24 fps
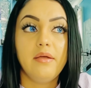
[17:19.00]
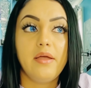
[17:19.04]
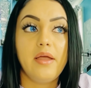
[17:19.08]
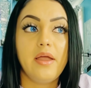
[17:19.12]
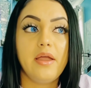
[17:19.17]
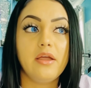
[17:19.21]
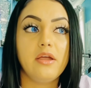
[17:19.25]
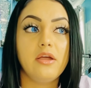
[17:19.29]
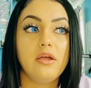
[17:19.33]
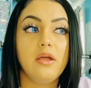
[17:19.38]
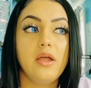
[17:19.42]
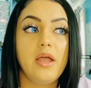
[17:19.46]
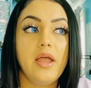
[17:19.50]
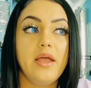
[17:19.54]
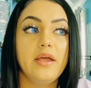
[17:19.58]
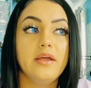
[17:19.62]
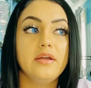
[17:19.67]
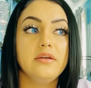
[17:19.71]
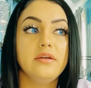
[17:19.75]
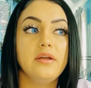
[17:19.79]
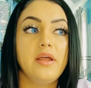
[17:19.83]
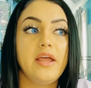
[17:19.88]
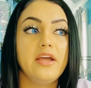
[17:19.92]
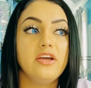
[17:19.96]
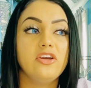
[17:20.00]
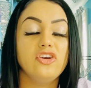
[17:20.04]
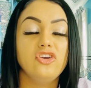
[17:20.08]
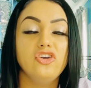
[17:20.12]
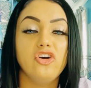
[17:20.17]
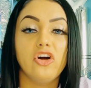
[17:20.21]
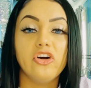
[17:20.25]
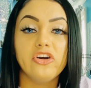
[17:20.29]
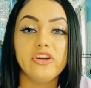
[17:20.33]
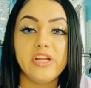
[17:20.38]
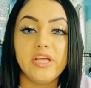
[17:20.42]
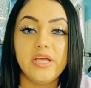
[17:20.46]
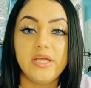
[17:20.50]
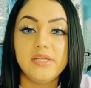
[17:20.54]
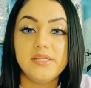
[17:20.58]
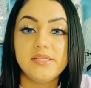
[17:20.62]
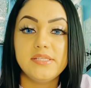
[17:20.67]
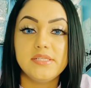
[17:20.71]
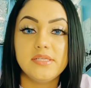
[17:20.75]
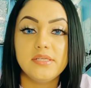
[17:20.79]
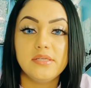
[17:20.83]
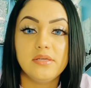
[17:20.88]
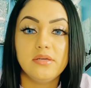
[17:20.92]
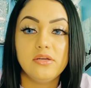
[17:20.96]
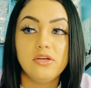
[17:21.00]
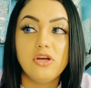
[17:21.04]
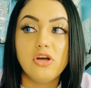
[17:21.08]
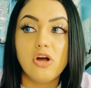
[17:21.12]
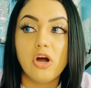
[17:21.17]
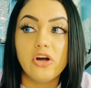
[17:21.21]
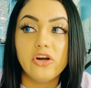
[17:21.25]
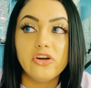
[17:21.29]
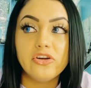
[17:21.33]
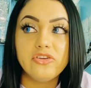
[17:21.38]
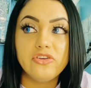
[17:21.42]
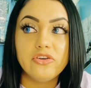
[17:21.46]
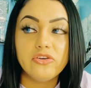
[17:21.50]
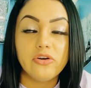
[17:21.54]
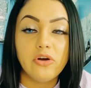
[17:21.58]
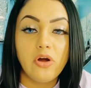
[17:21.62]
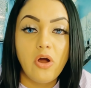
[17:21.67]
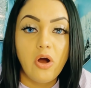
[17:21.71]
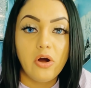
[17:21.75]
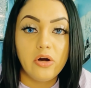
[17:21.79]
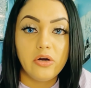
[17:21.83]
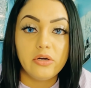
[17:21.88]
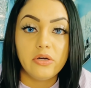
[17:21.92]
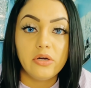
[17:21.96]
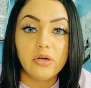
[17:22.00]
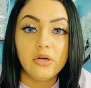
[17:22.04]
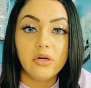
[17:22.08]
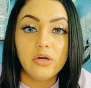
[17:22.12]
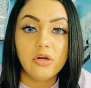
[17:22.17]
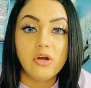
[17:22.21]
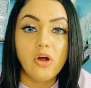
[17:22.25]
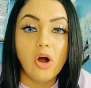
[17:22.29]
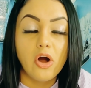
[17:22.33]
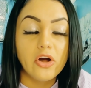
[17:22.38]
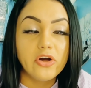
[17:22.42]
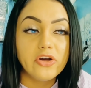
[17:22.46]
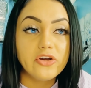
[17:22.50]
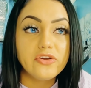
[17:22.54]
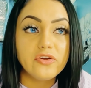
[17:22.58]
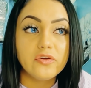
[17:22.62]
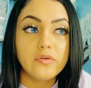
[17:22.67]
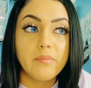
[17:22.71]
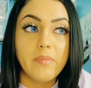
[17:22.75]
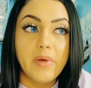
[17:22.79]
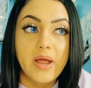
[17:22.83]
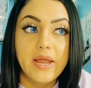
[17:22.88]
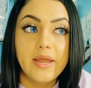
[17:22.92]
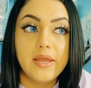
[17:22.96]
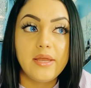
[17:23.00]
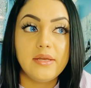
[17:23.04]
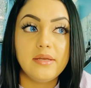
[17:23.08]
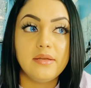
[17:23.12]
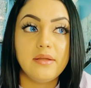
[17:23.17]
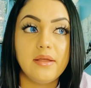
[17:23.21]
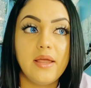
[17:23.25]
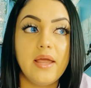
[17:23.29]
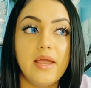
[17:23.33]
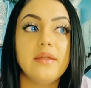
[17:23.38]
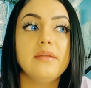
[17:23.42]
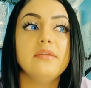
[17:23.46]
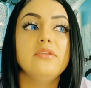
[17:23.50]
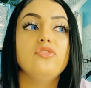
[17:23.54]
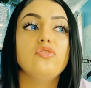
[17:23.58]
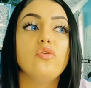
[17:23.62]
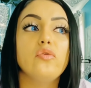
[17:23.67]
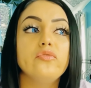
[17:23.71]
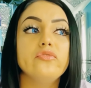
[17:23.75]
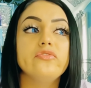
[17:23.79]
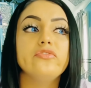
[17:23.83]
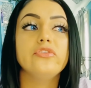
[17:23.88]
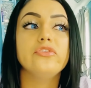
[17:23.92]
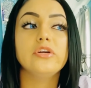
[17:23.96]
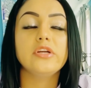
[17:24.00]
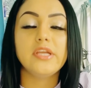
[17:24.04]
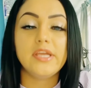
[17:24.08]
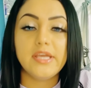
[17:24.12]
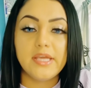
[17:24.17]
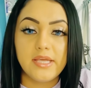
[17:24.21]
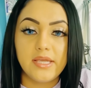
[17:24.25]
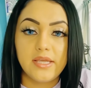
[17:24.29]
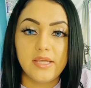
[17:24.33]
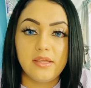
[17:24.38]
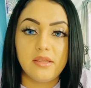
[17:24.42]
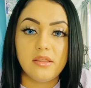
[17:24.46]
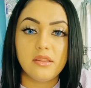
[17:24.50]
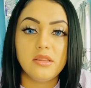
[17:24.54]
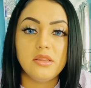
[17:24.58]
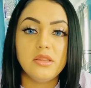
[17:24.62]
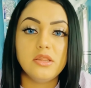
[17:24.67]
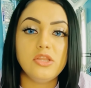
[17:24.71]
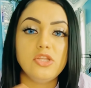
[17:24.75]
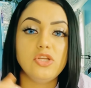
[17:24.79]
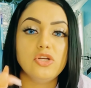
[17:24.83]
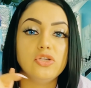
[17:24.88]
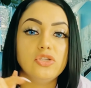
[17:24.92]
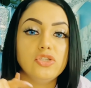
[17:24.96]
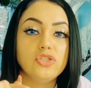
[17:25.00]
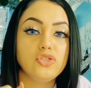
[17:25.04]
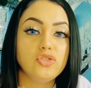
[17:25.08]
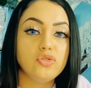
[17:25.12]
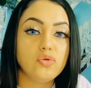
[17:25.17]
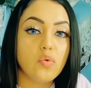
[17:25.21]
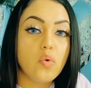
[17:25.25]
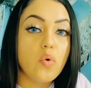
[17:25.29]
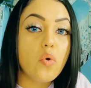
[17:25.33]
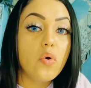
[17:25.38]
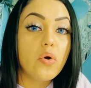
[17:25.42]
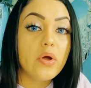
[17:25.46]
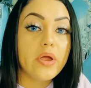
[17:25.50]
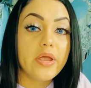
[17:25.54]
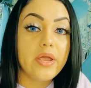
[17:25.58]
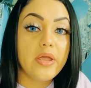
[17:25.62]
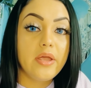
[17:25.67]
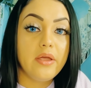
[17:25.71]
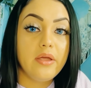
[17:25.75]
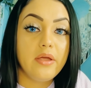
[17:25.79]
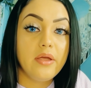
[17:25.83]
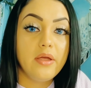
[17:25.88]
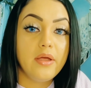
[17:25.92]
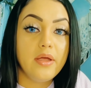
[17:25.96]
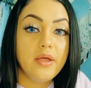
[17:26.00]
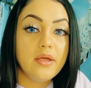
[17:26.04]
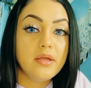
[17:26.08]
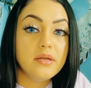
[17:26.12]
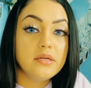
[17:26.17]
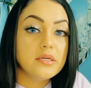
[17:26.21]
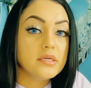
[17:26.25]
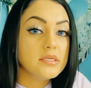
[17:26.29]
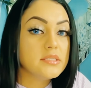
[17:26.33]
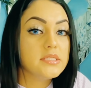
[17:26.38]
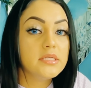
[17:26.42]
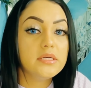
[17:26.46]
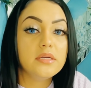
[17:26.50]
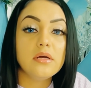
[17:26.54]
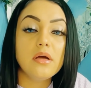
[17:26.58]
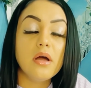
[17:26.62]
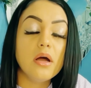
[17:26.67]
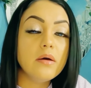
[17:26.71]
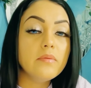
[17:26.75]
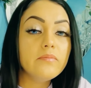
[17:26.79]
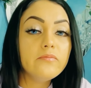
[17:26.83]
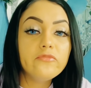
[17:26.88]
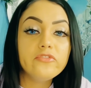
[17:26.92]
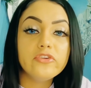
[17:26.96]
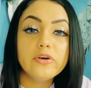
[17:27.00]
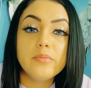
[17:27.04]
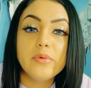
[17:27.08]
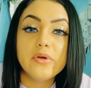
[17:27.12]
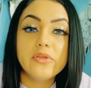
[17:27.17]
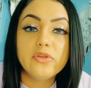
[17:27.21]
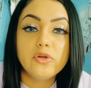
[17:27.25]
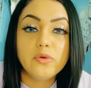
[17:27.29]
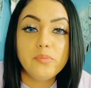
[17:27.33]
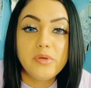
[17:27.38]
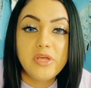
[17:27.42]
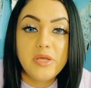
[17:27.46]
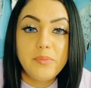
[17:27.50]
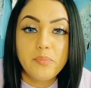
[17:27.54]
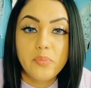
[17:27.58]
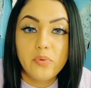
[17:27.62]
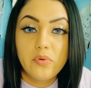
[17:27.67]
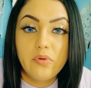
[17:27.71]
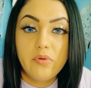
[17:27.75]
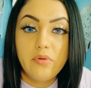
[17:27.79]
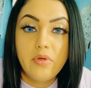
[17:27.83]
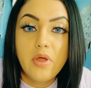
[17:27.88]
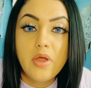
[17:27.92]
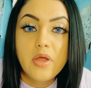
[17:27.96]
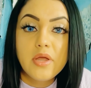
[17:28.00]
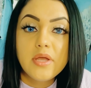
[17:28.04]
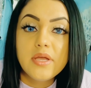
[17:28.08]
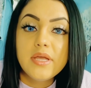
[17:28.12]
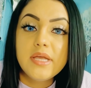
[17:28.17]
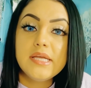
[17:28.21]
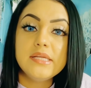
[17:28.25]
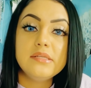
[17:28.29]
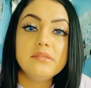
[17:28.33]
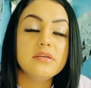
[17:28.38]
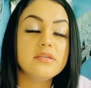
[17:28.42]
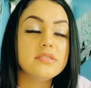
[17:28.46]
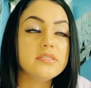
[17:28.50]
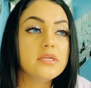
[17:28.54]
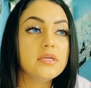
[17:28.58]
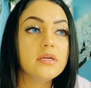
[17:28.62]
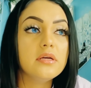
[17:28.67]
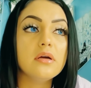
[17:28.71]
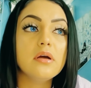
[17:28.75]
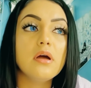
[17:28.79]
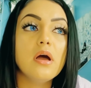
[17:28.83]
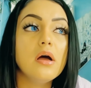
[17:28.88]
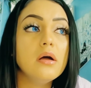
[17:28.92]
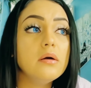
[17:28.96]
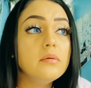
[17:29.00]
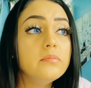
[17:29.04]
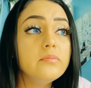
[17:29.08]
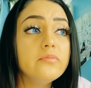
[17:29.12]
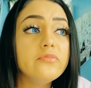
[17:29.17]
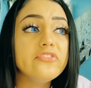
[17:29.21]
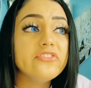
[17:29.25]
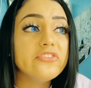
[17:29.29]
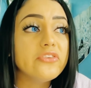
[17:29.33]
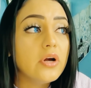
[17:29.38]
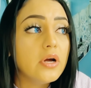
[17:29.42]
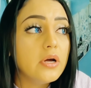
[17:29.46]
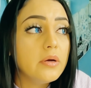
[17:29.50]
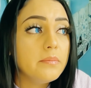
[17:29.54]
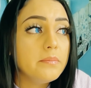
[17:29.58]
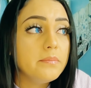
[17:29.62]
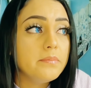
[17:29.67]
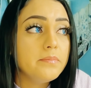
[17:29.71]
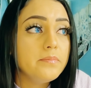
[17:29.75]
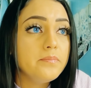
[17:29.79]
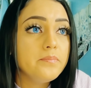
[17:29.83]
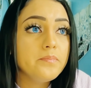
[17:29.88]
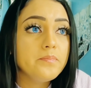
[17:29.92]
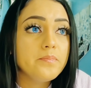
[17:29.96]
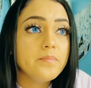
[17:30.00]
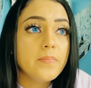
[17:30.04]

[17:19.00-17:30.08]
And, and and guard it guard your heart guard your mind and don't forget your joy doesn't come from other people it doesn't come from